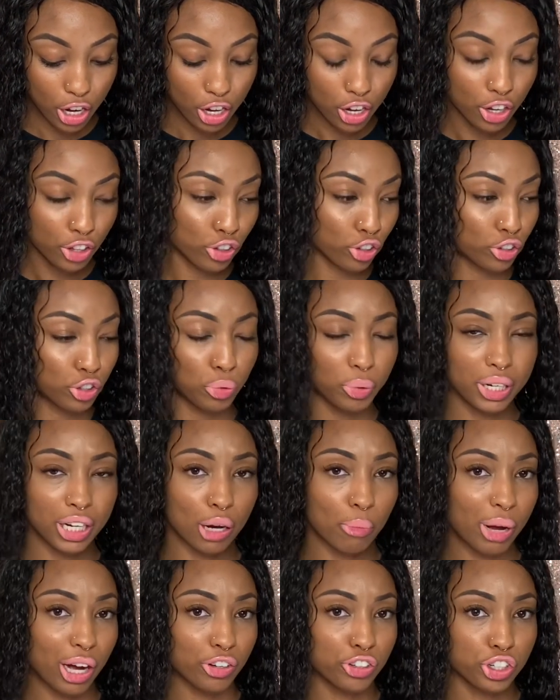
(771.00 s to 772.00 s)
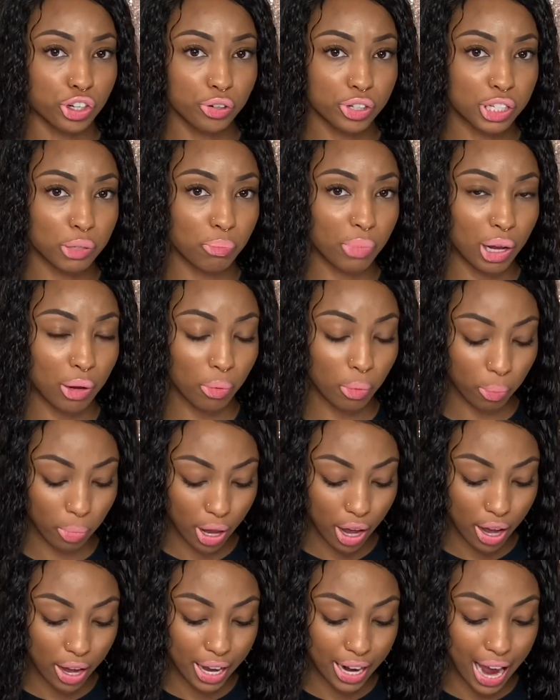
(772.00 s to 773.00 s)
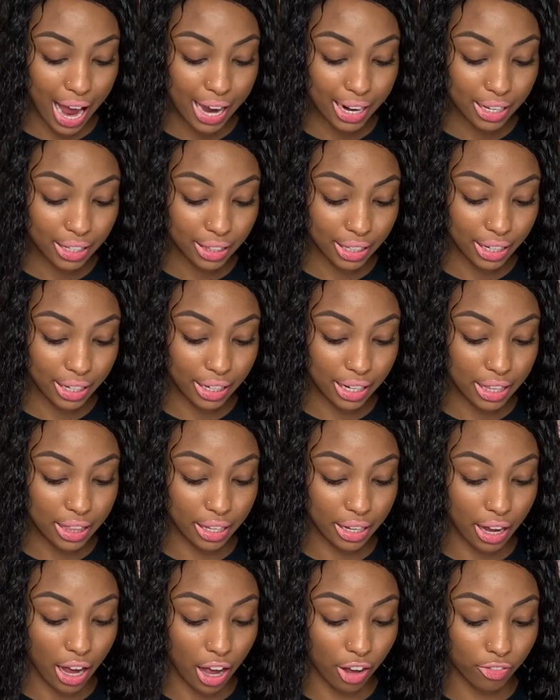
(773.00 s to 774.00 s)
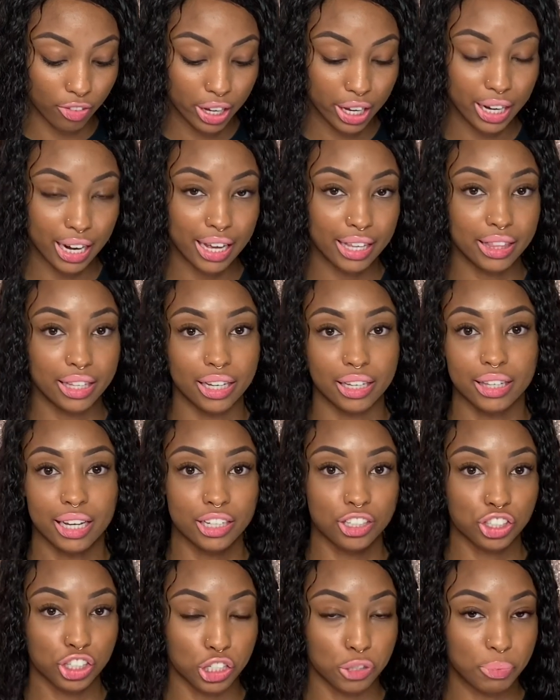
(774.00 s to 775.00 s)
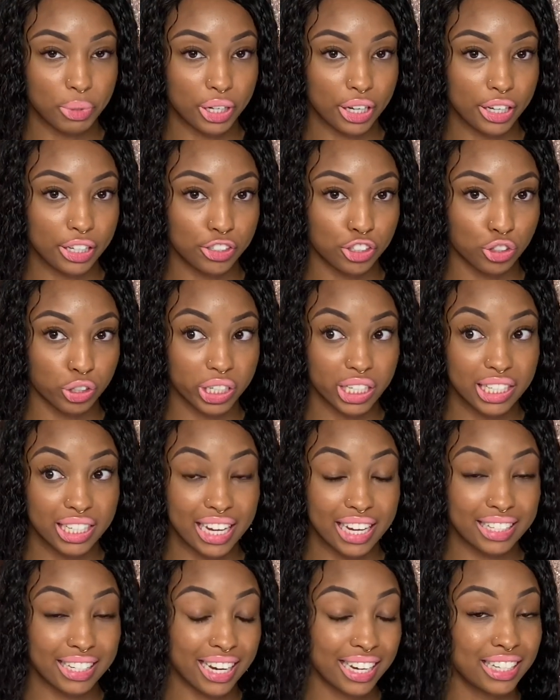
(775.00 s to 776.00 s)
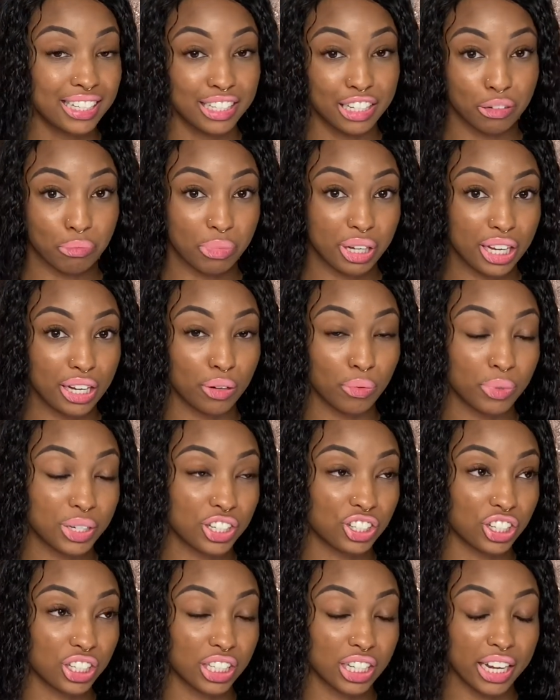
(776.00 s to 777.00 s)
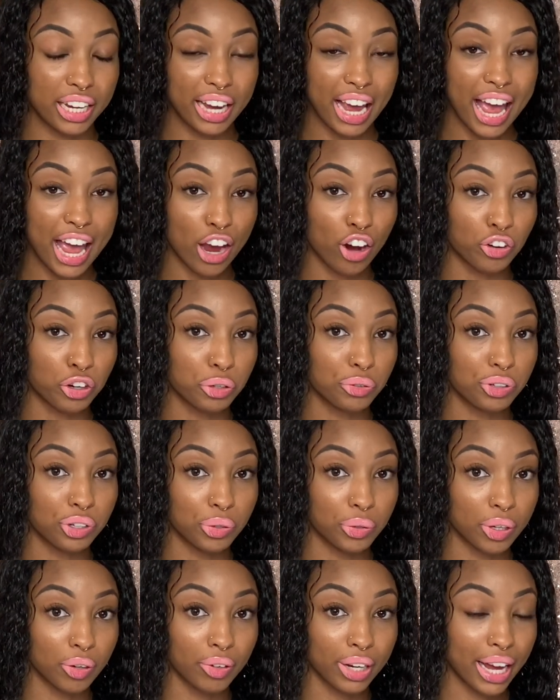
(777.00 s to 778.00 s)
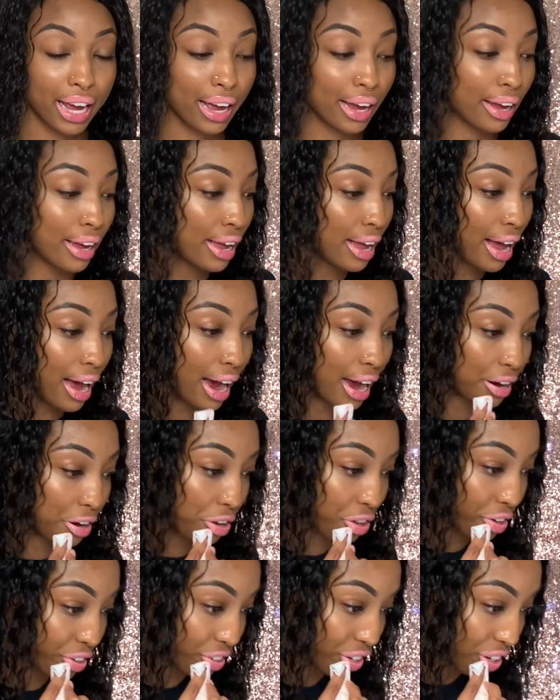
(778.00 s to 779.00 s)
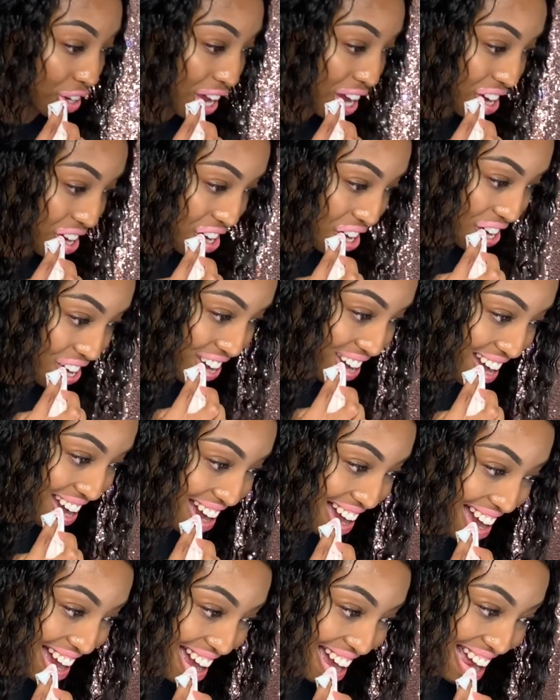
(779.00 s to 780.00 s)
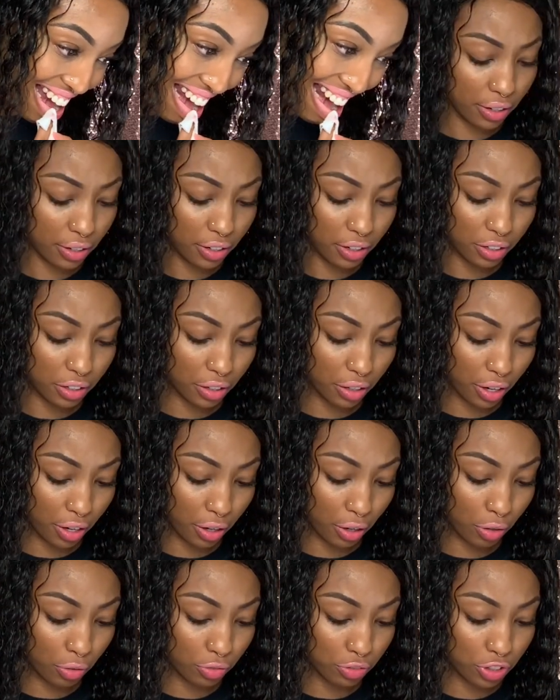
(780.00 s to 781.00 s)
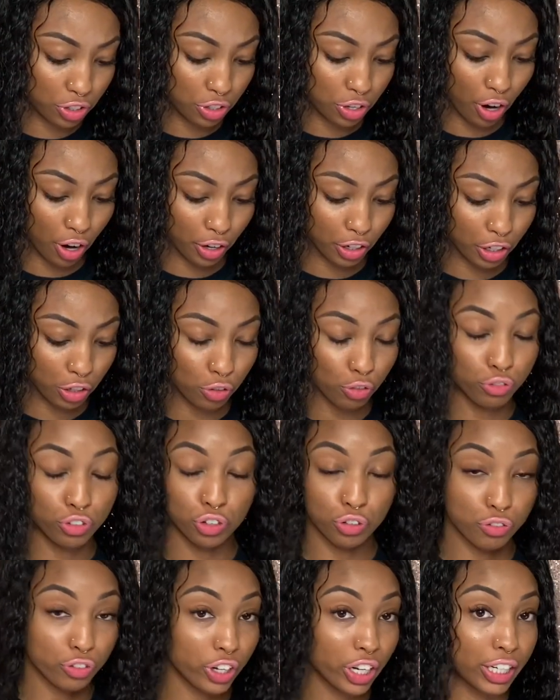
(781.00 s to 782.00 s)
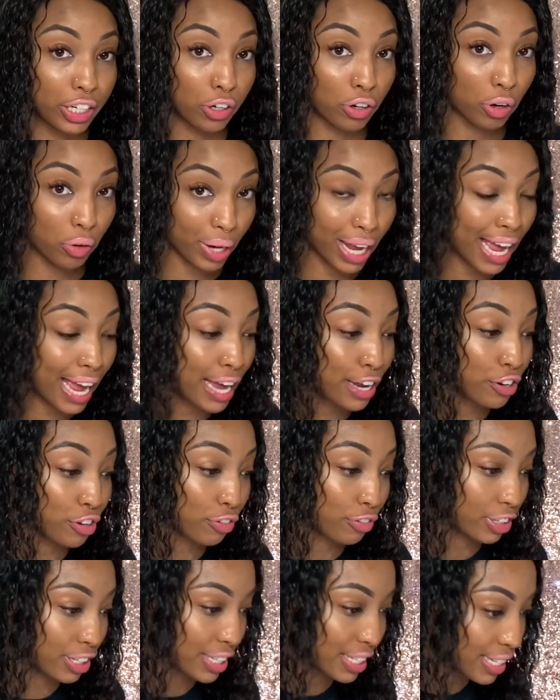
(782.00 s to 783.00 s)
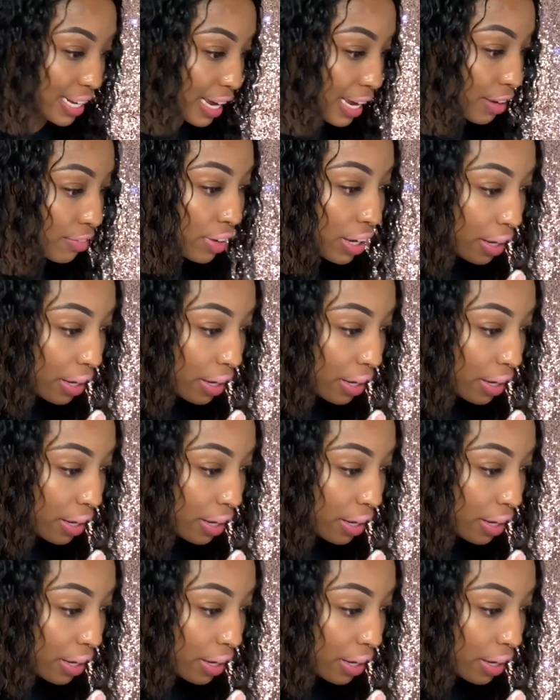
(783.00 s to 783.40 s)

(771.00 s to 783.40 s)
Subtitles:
They're tweeting about jokes and blah, blah, blah. And I didn't think anything of it. And I think that's just because Trixie had texted me and was just like, hey, are you doing okay? I know there's a lot going on. You know, do you feel like you're okay? Do you feel safe?